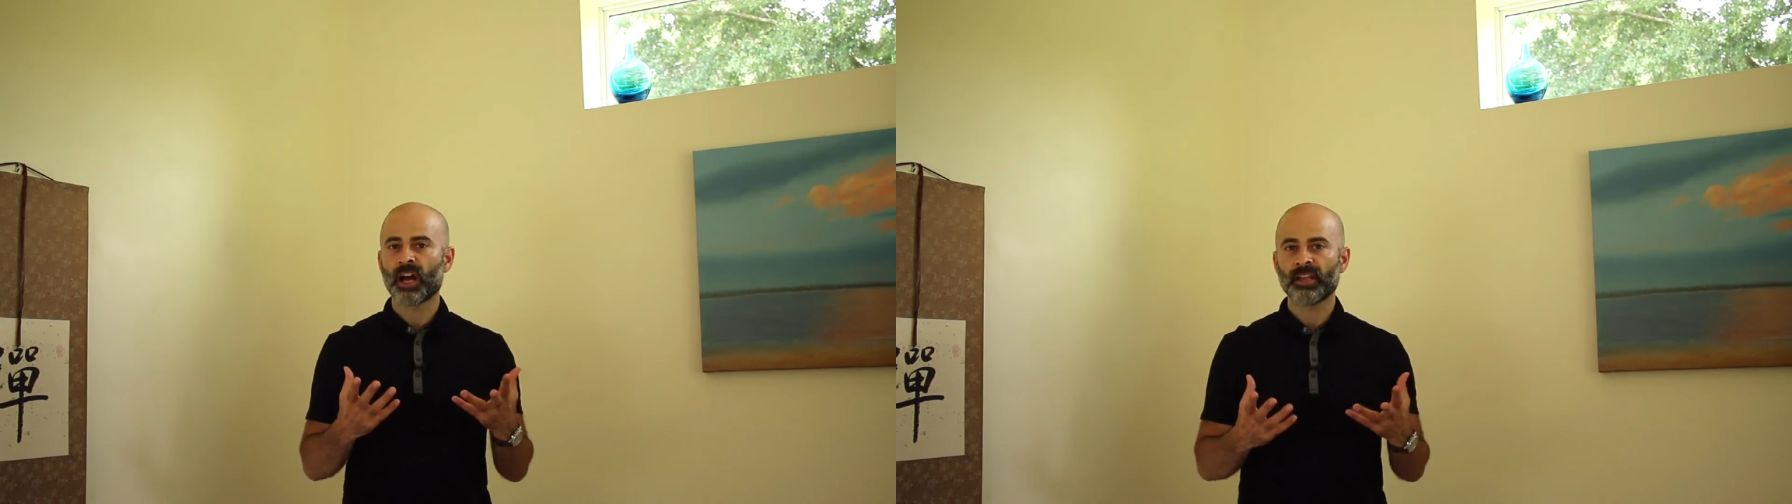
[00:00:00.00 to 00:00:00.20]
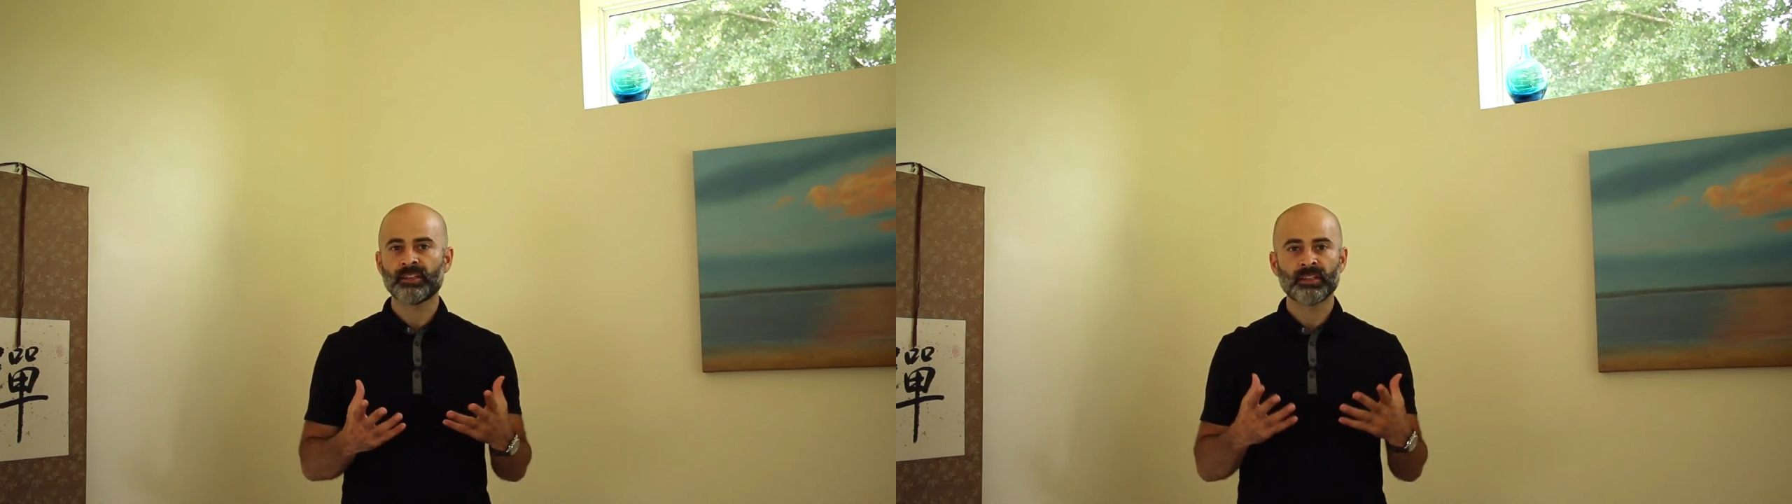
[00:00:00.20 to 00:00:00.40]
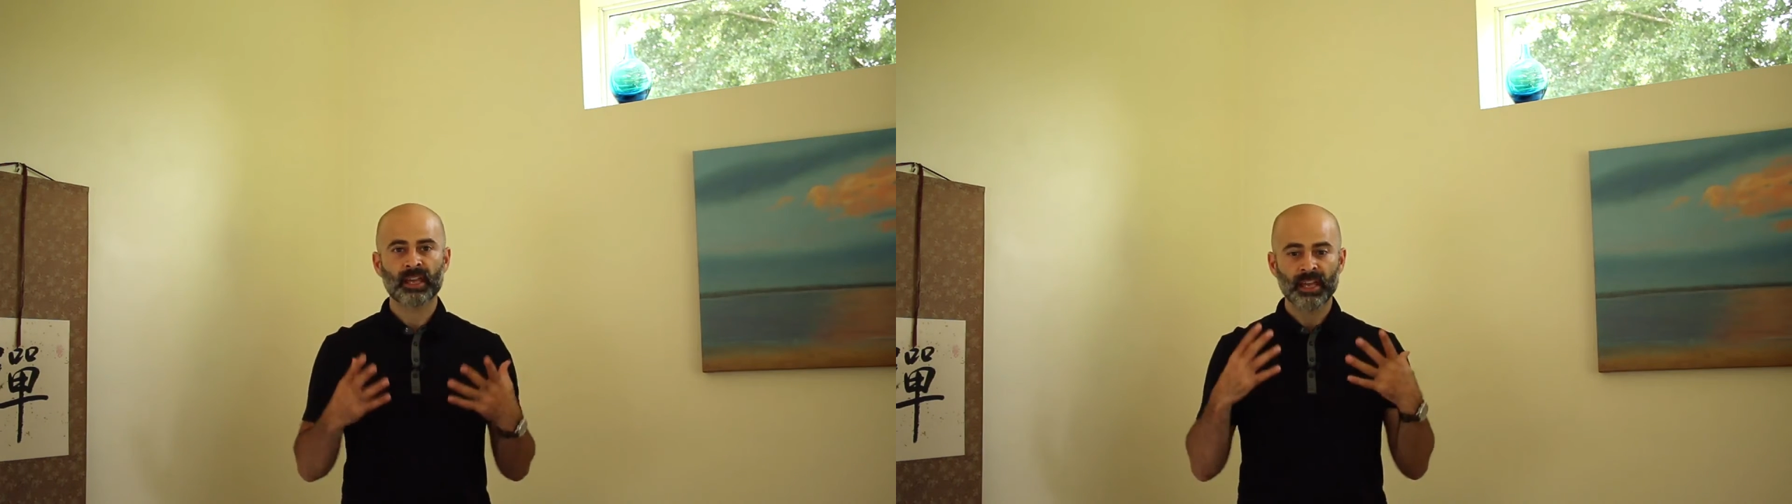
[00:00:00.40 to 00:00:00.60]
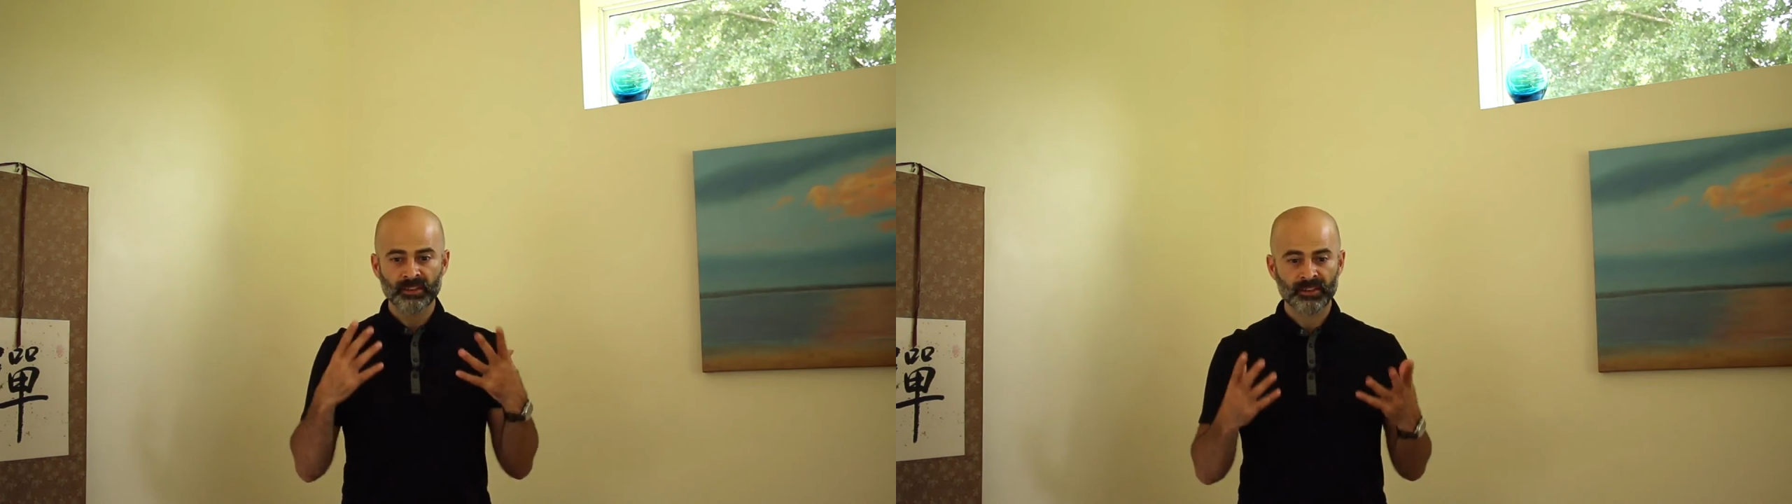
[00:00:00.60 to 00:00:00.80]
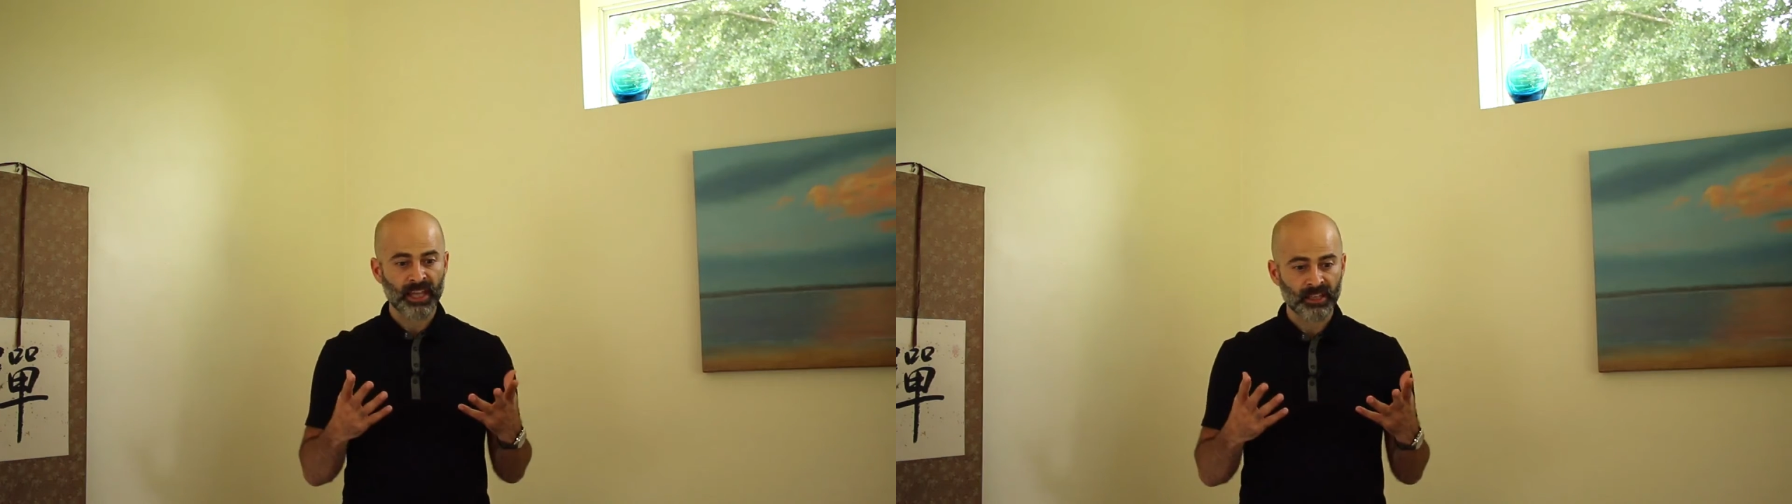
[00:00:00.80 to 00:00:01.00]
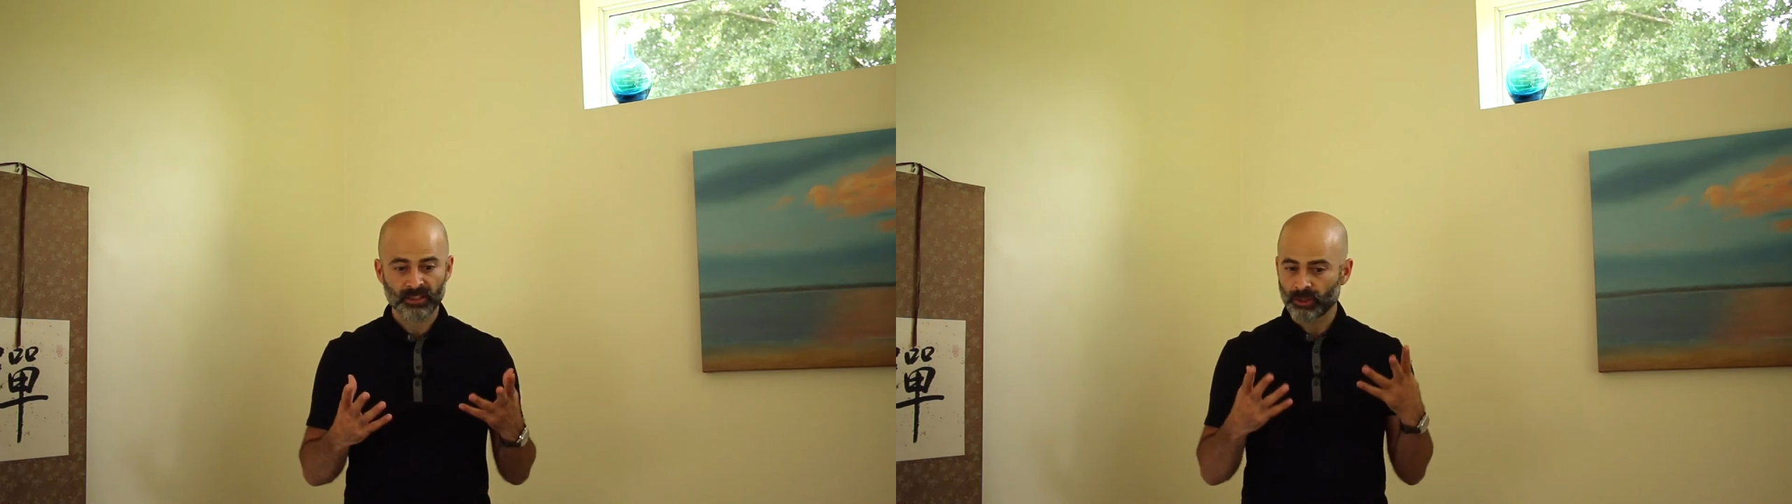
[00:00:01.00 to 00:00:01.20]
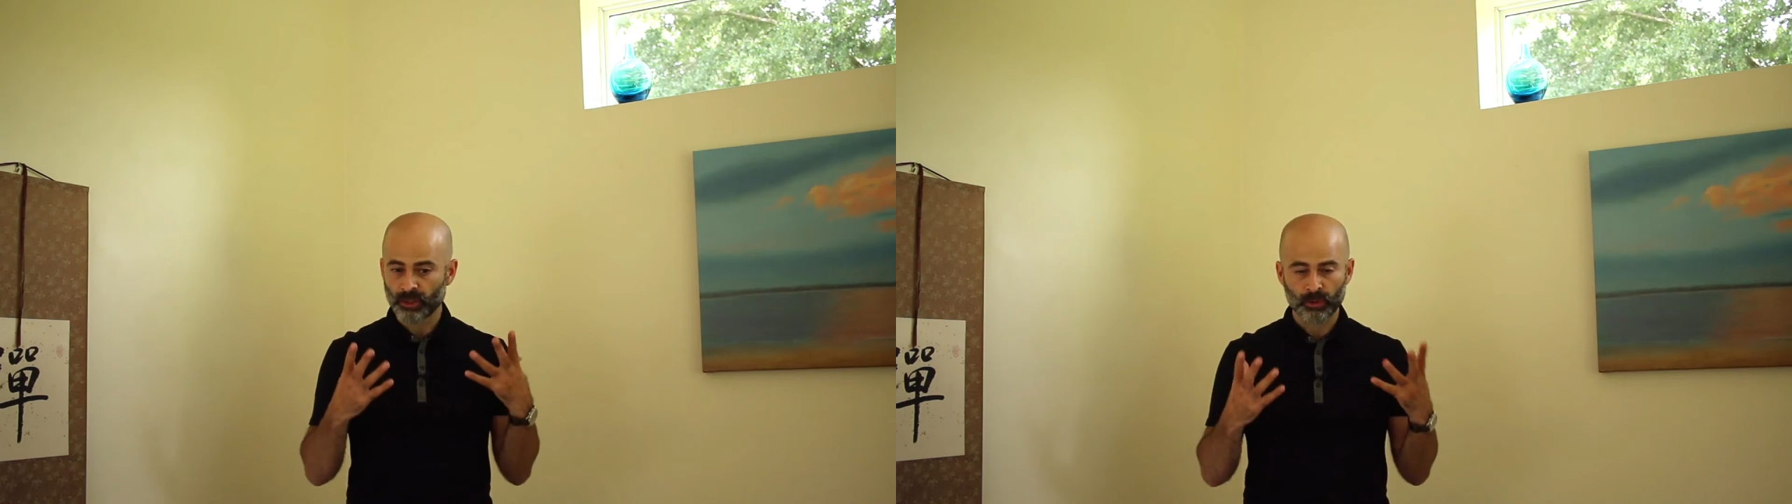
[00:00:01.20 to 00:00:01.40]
gotten, and that